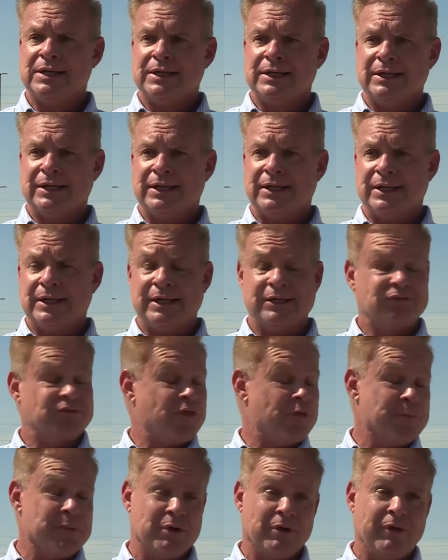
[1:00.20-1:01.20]
Uh, it's
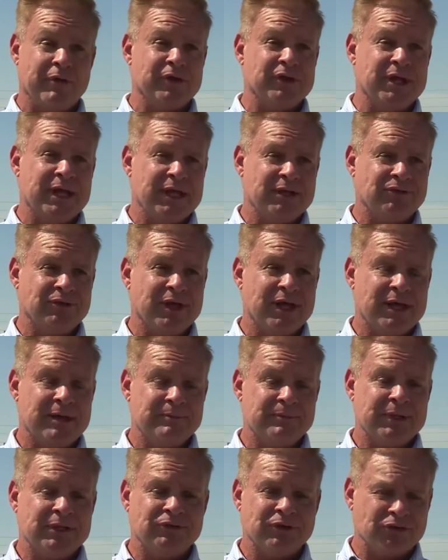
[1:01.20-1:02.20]
the middle of the
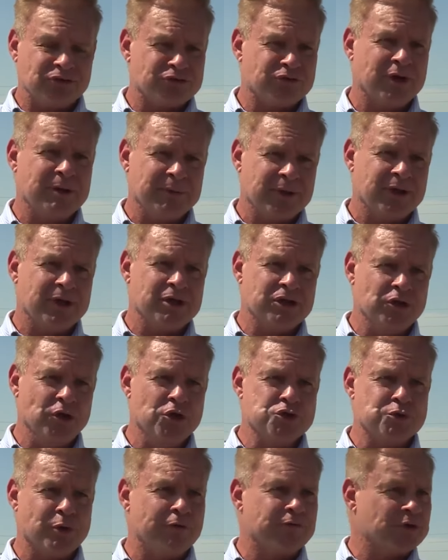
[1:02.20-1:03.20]
daytime. It's extremely
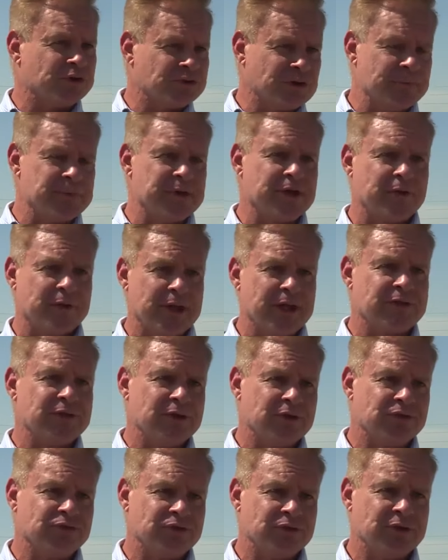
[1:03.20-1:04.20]
unusual for something like
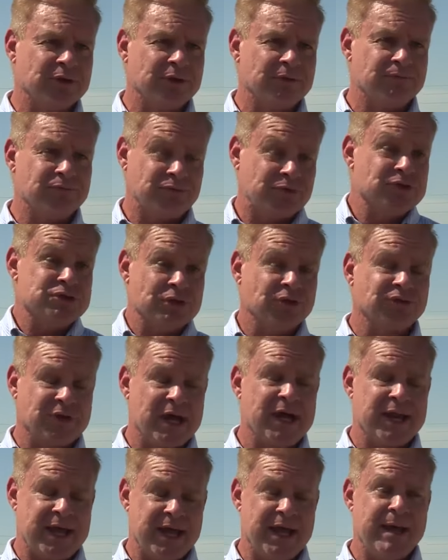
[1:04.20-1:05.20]
this to, to just kind of